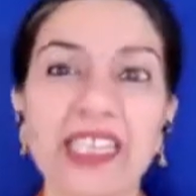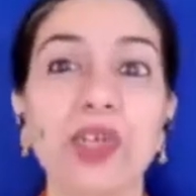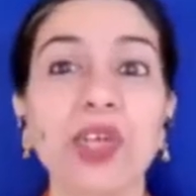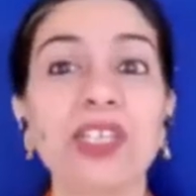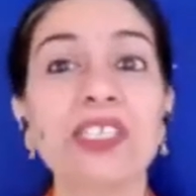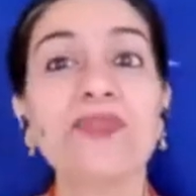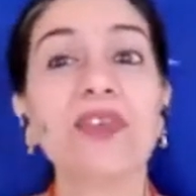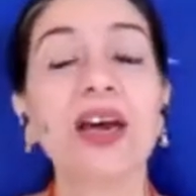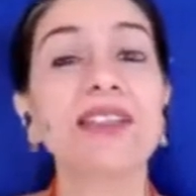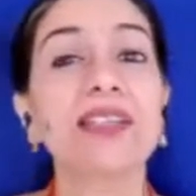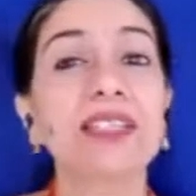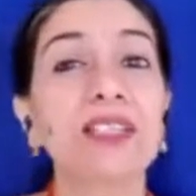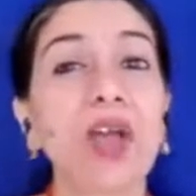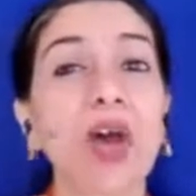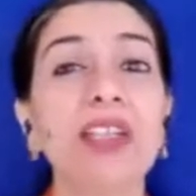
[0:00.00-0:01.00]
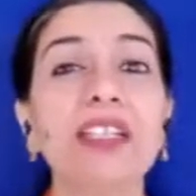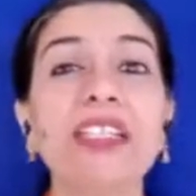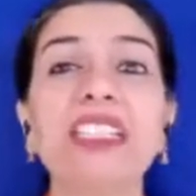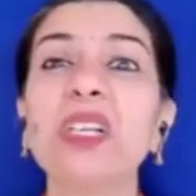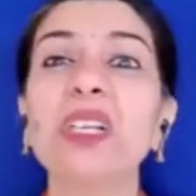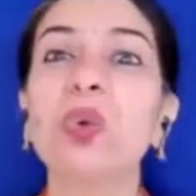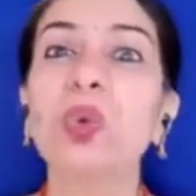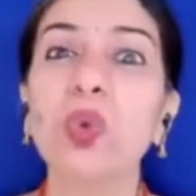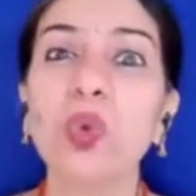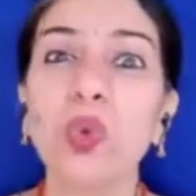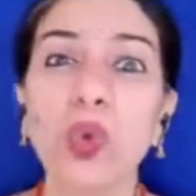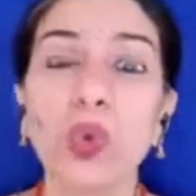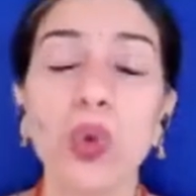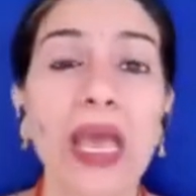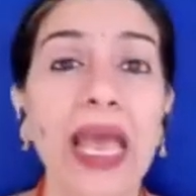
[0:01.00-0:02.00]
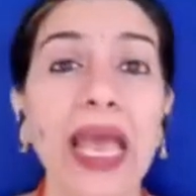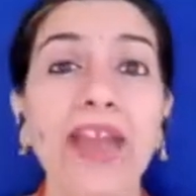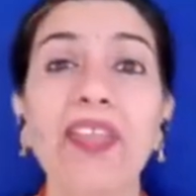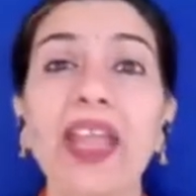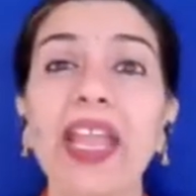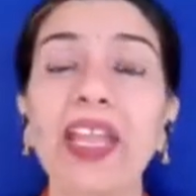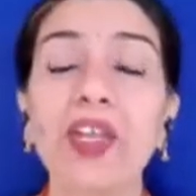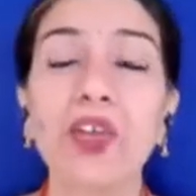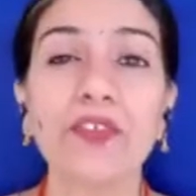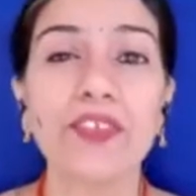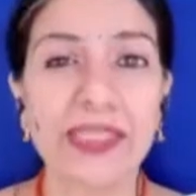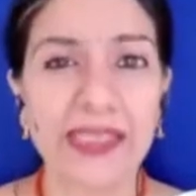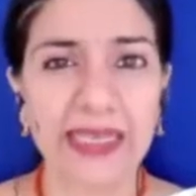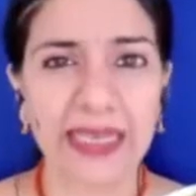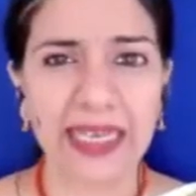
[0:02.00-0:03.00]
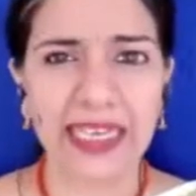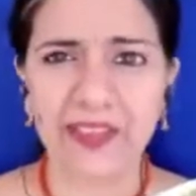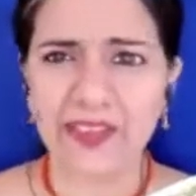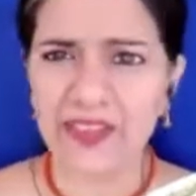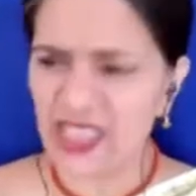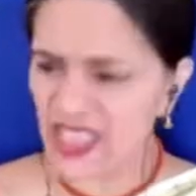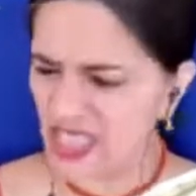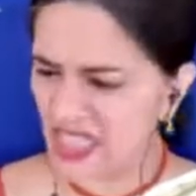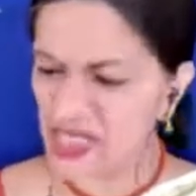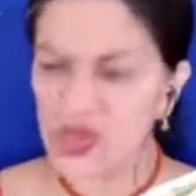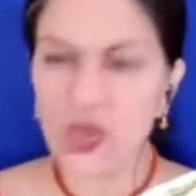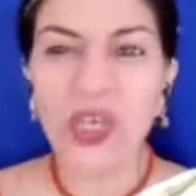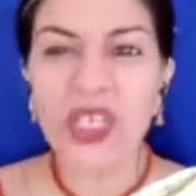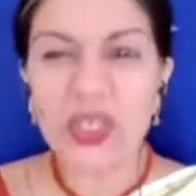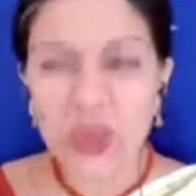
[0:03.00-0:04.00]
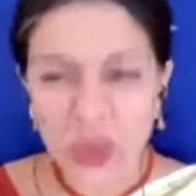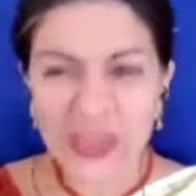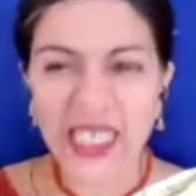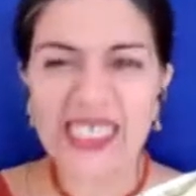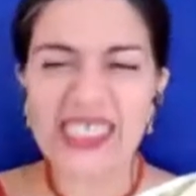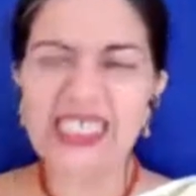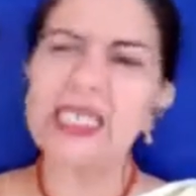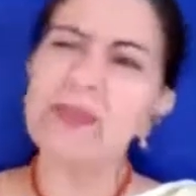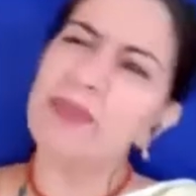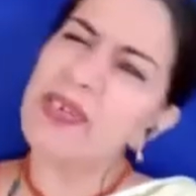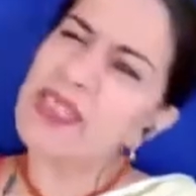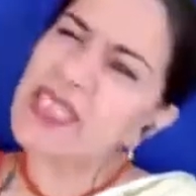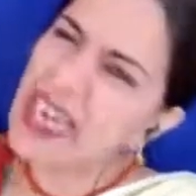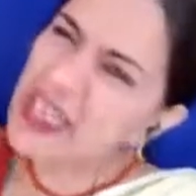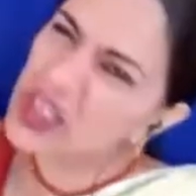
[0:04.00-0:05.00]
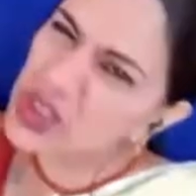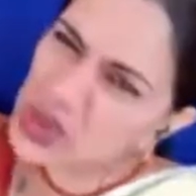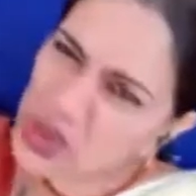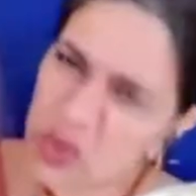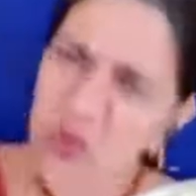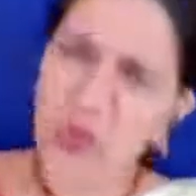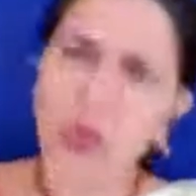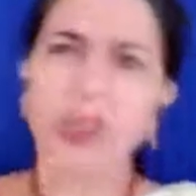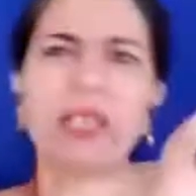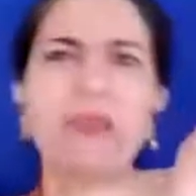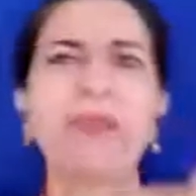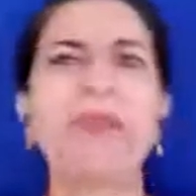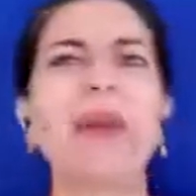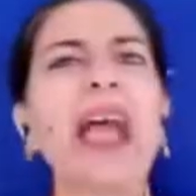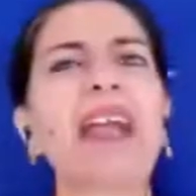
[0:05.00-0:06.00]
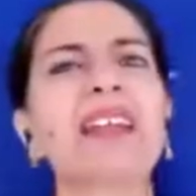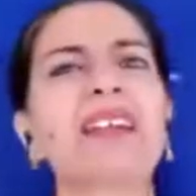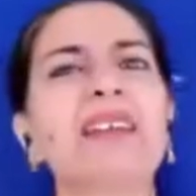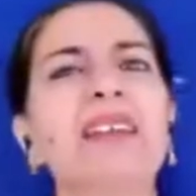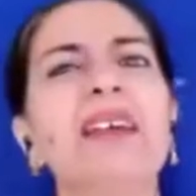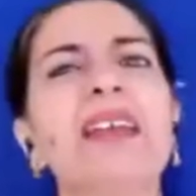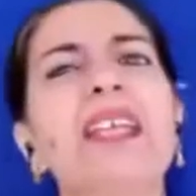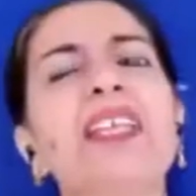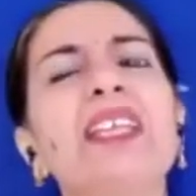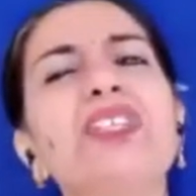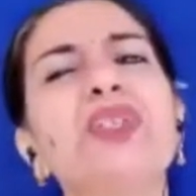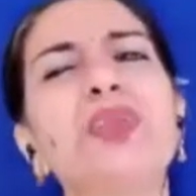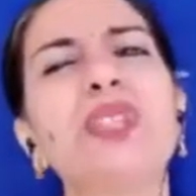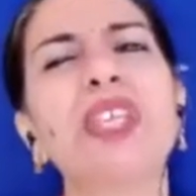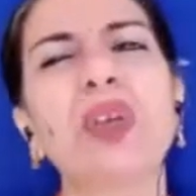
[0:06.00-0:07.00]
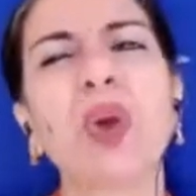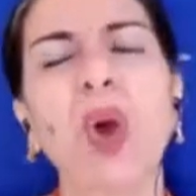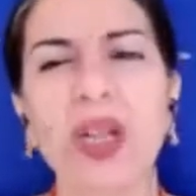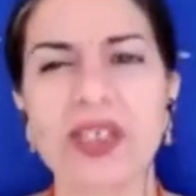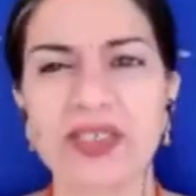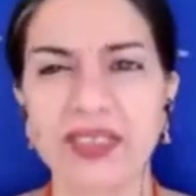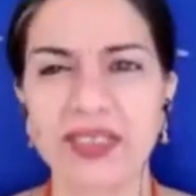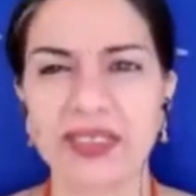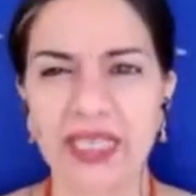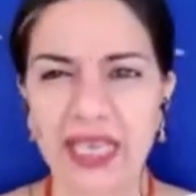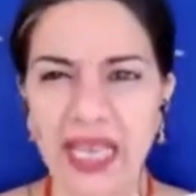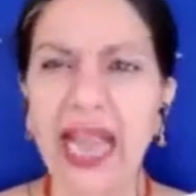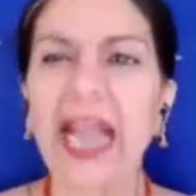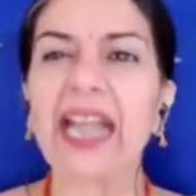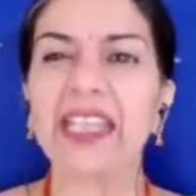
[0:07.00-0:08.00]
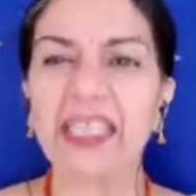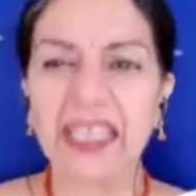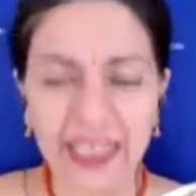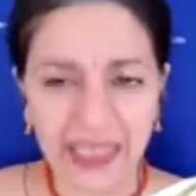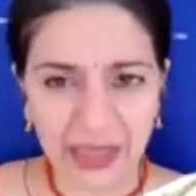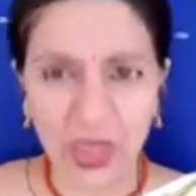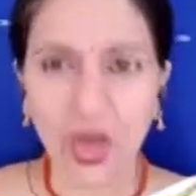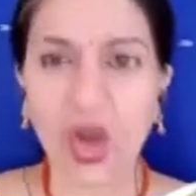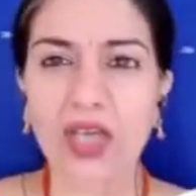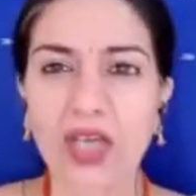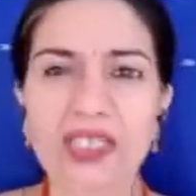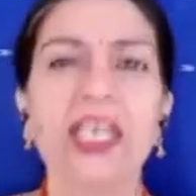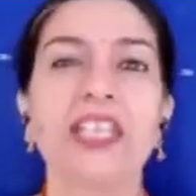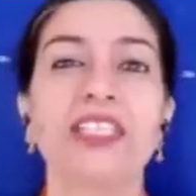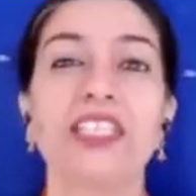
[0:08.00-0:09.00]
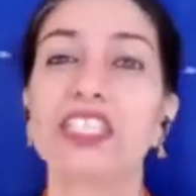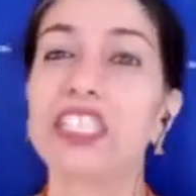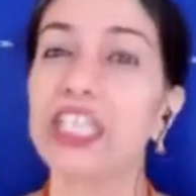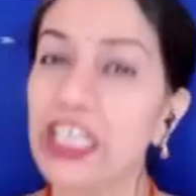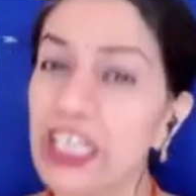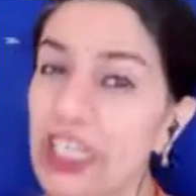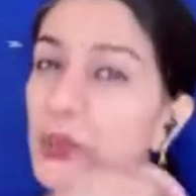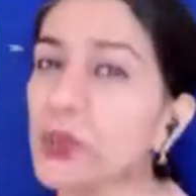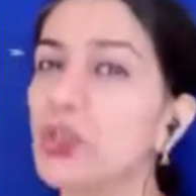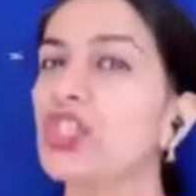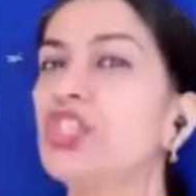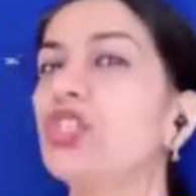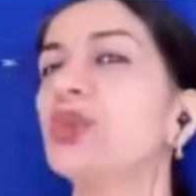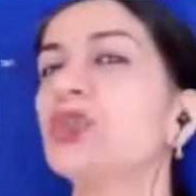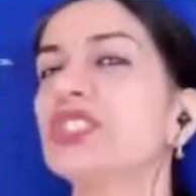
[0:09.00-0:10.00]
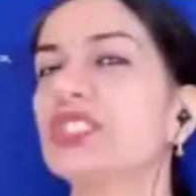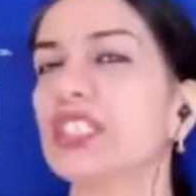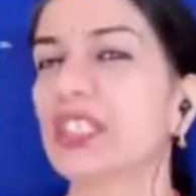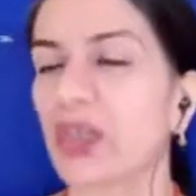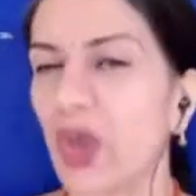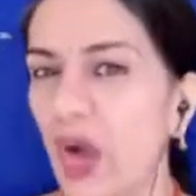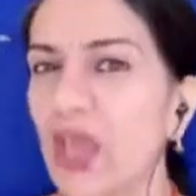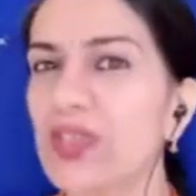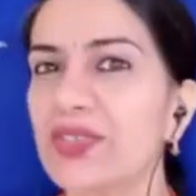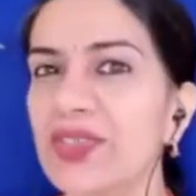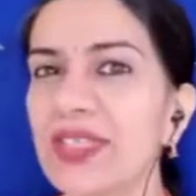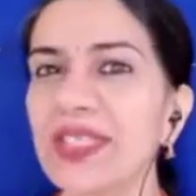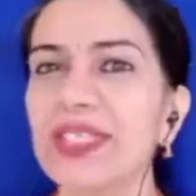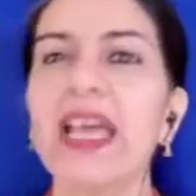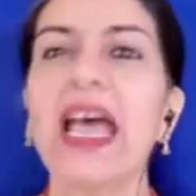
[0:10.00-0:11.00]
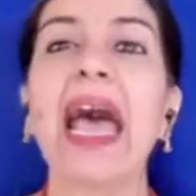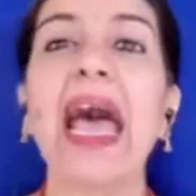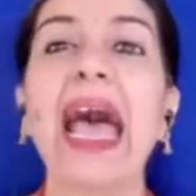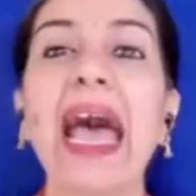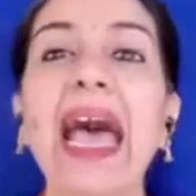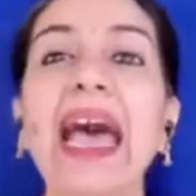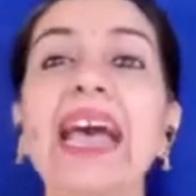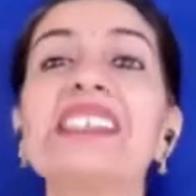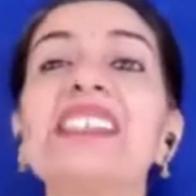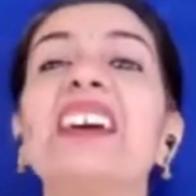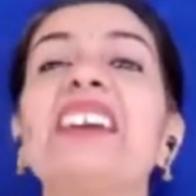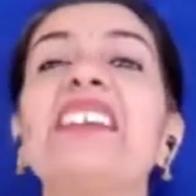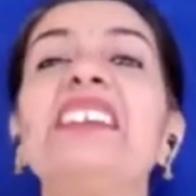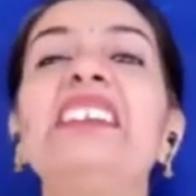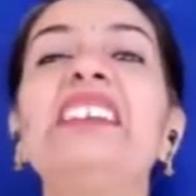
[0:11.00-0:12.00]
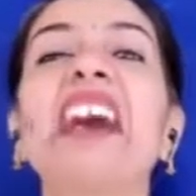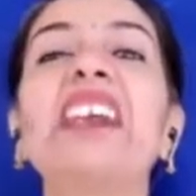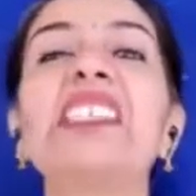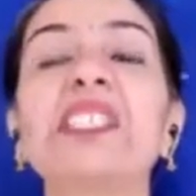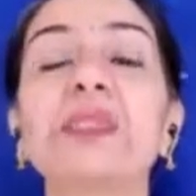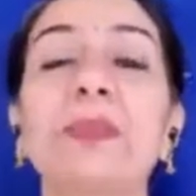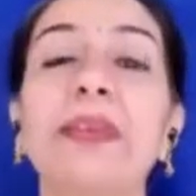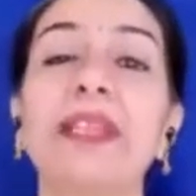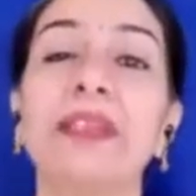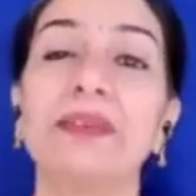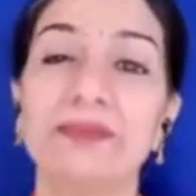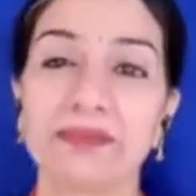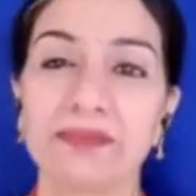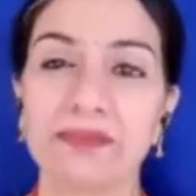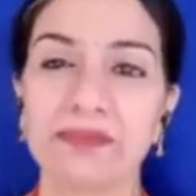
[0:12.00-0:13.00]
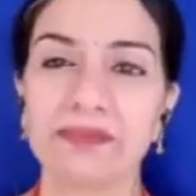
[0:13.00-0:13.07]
He thought his father had gone a little cuckoo at the end of his life. And so he took that slipper and threw it back into the cauldron. And he thought that he would use the cauldron as a dustbin.